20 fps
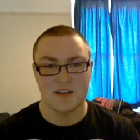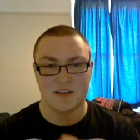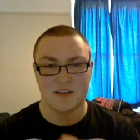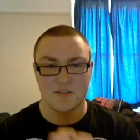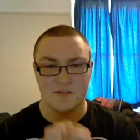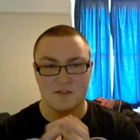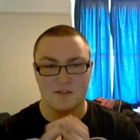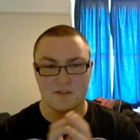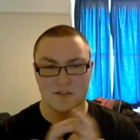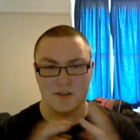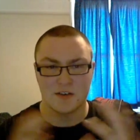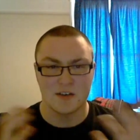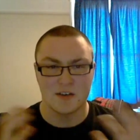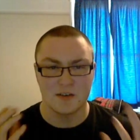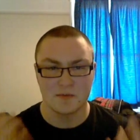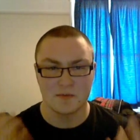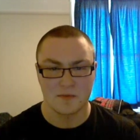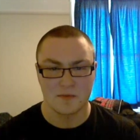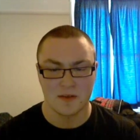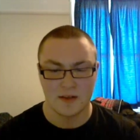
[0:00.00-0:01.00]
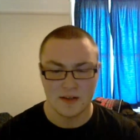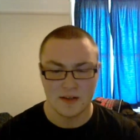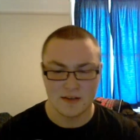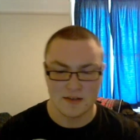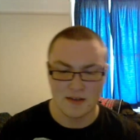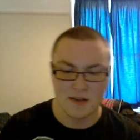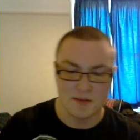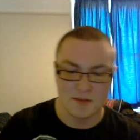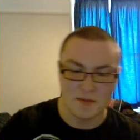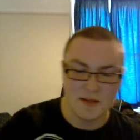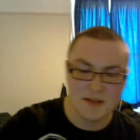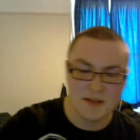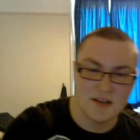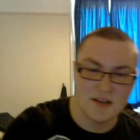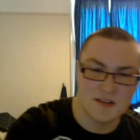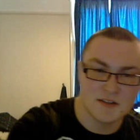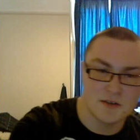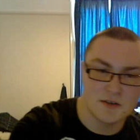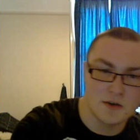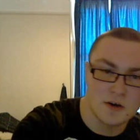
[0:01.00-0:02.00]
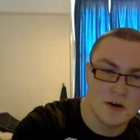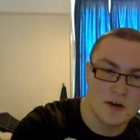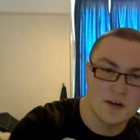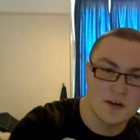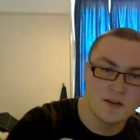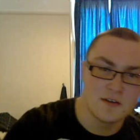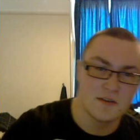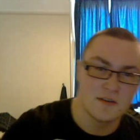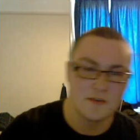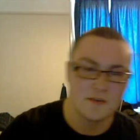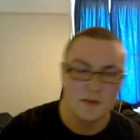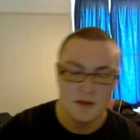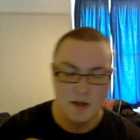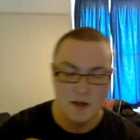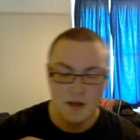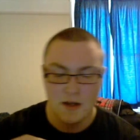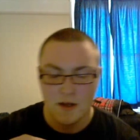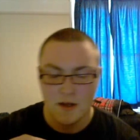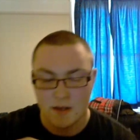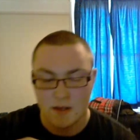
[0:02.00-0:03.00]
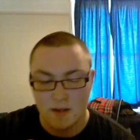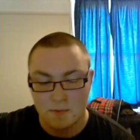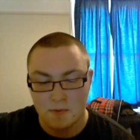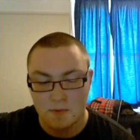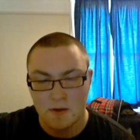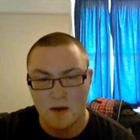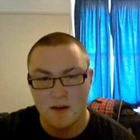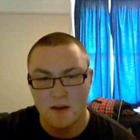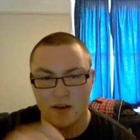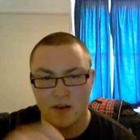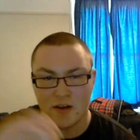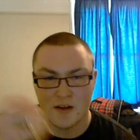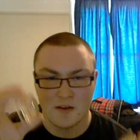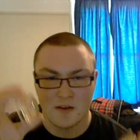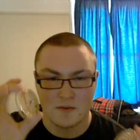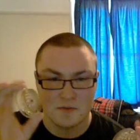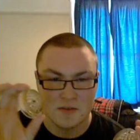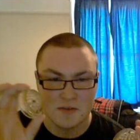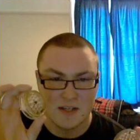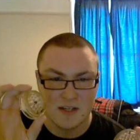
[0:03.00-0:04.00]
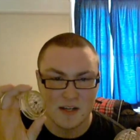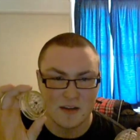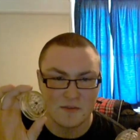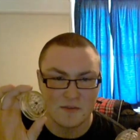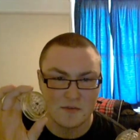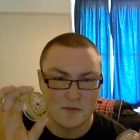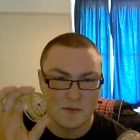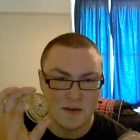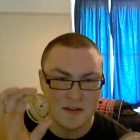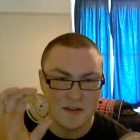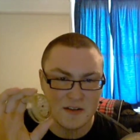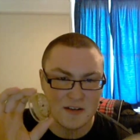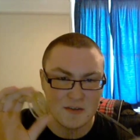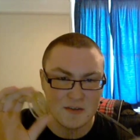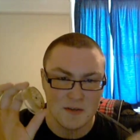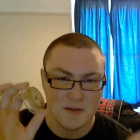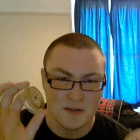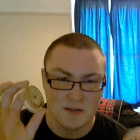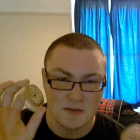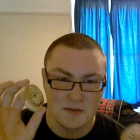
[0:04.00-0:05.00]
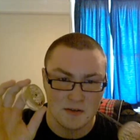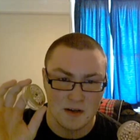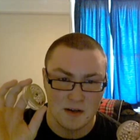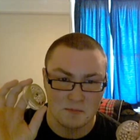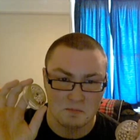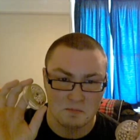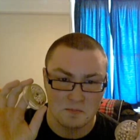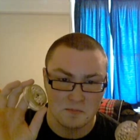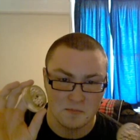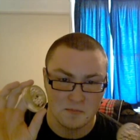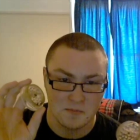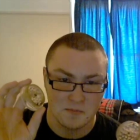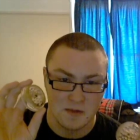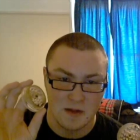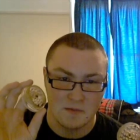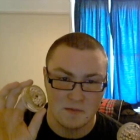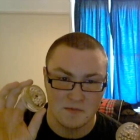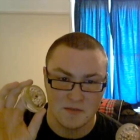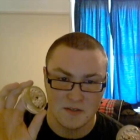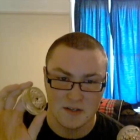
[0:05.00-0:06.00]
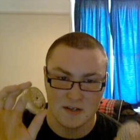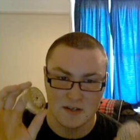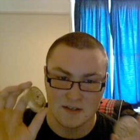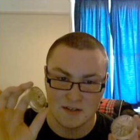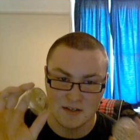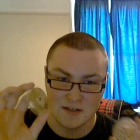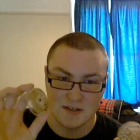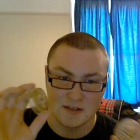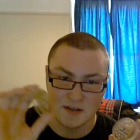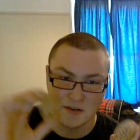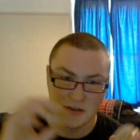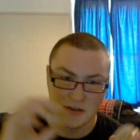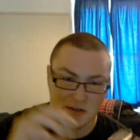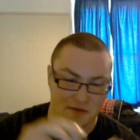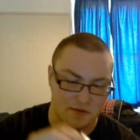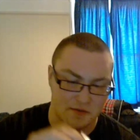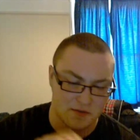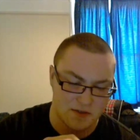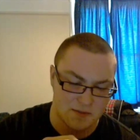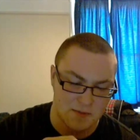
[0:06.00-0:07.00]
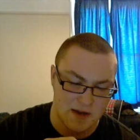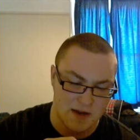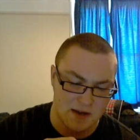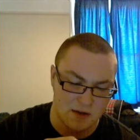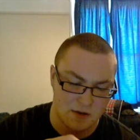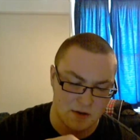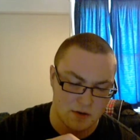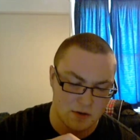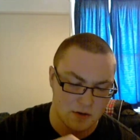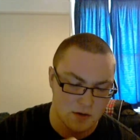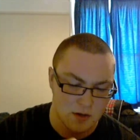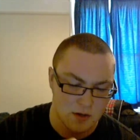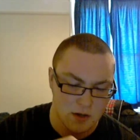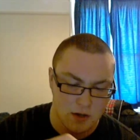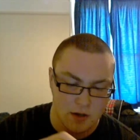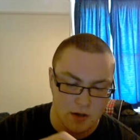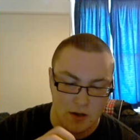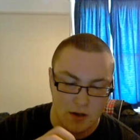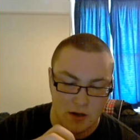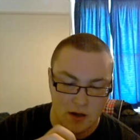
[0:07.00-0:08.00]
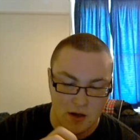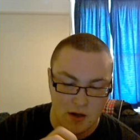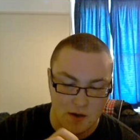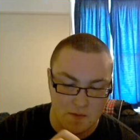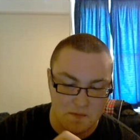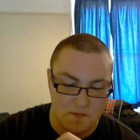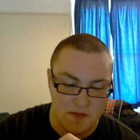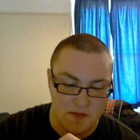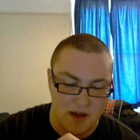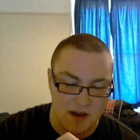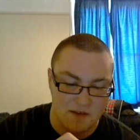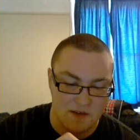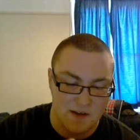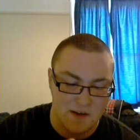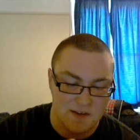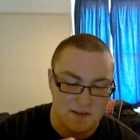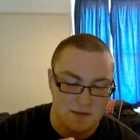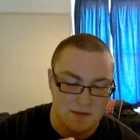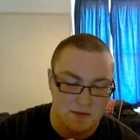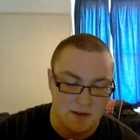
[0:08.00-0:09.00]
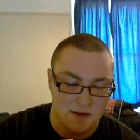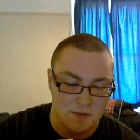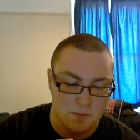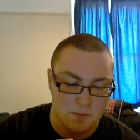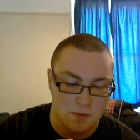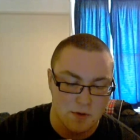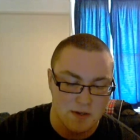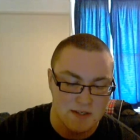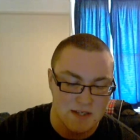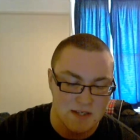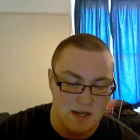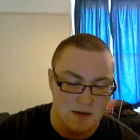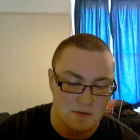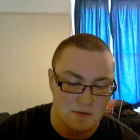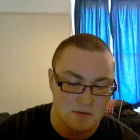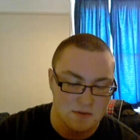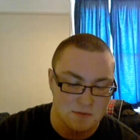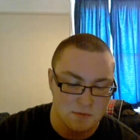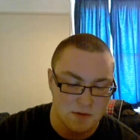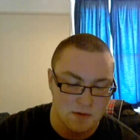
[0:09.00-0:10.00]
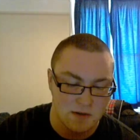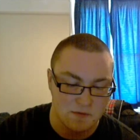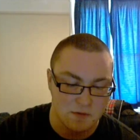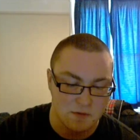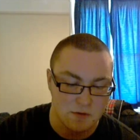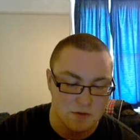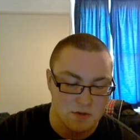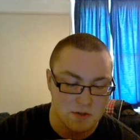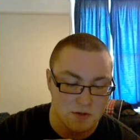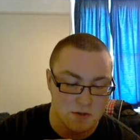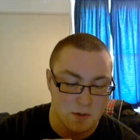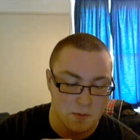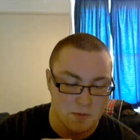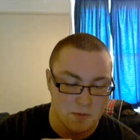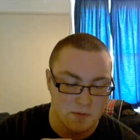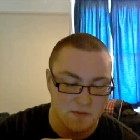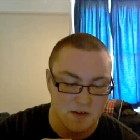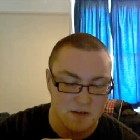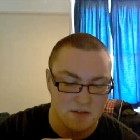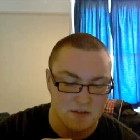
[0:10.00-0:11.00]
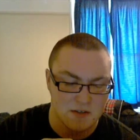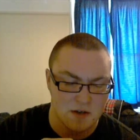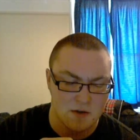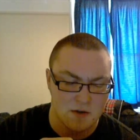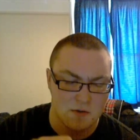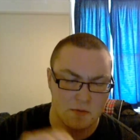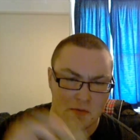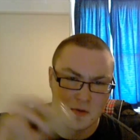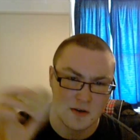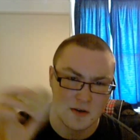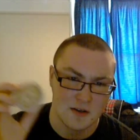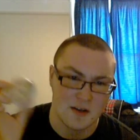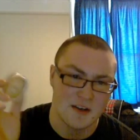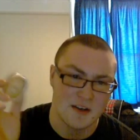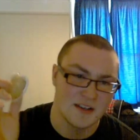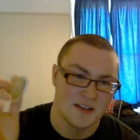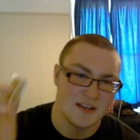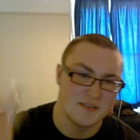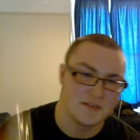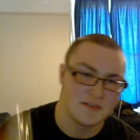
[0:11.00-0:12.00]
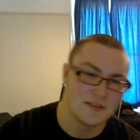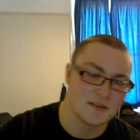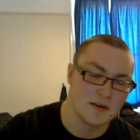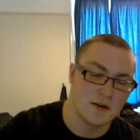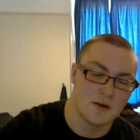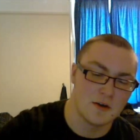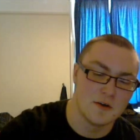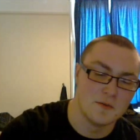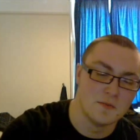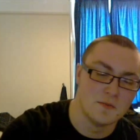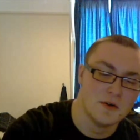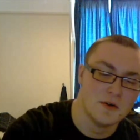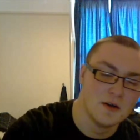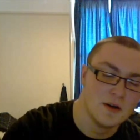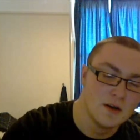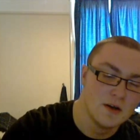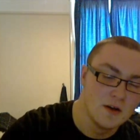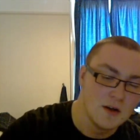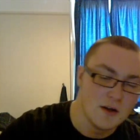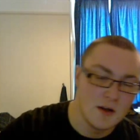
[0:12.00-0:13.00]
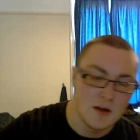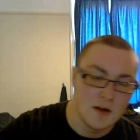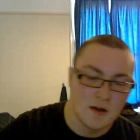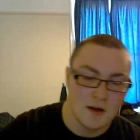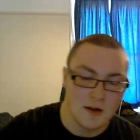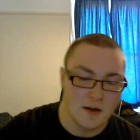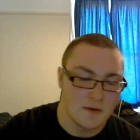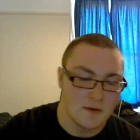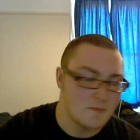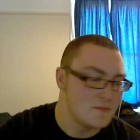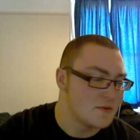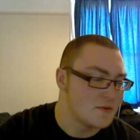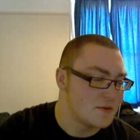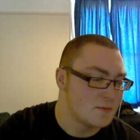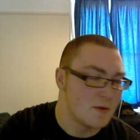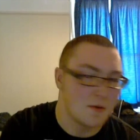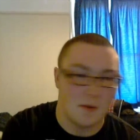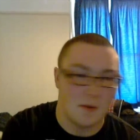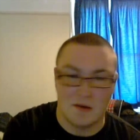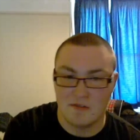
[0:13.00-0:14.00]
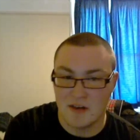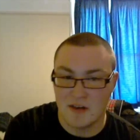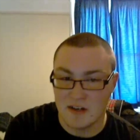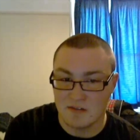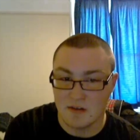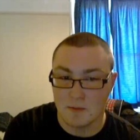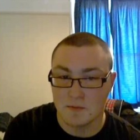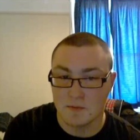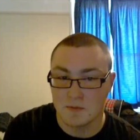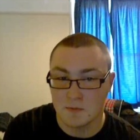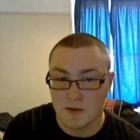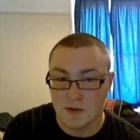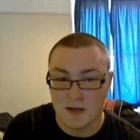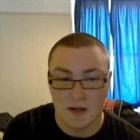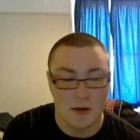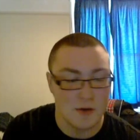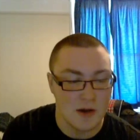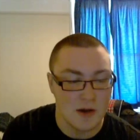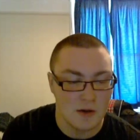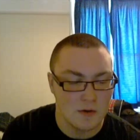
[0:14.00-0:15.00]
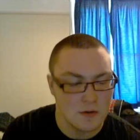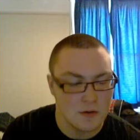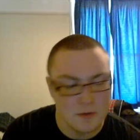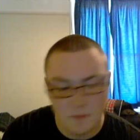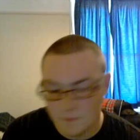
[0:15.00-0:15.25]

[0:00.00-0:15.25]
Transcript: there, it's gonna be nice and hot. Keep going. Stick it through one of these, which I emphasise is only for tobacco. That I've had to like point out when I've got stopped with it. So I kind of leave this at home. Smoke my ready rubs when I go out.